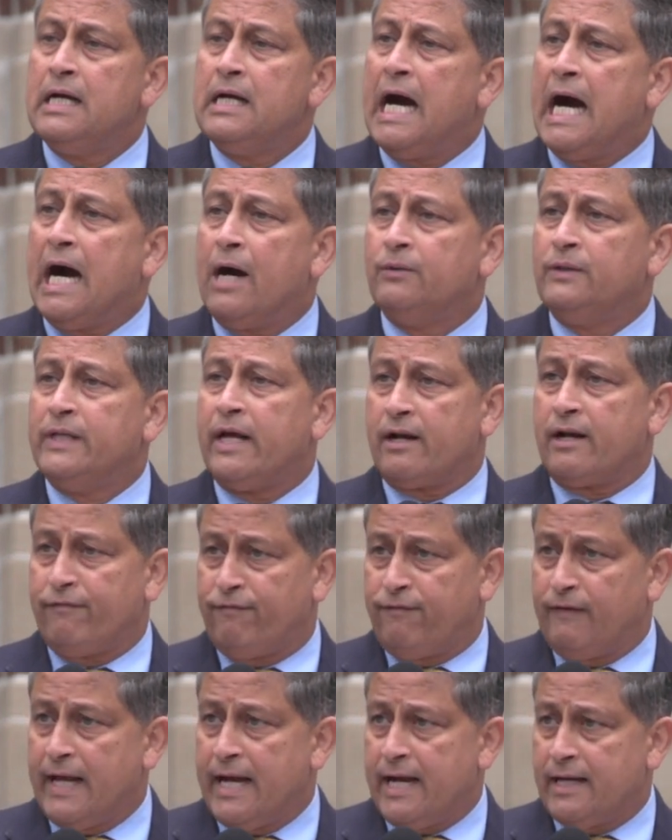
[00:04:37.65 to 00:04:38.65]
how they
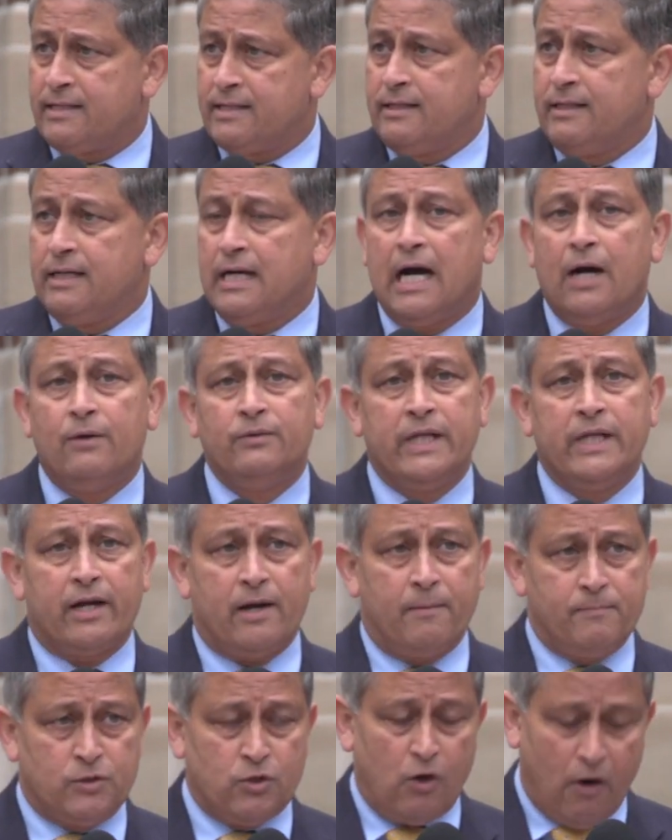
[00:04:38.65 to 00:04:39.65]
reflect, how they're
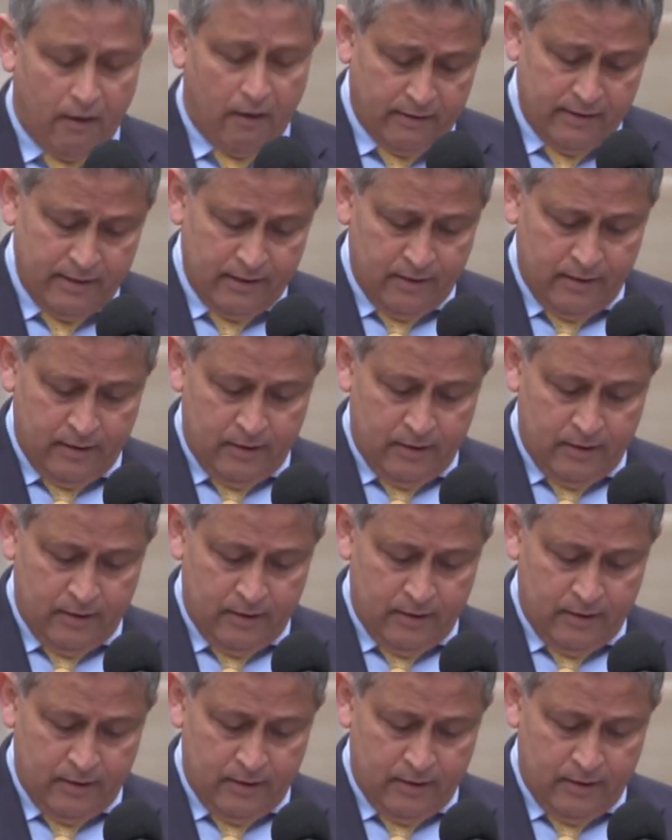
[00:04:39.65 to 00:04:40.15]
absorbed,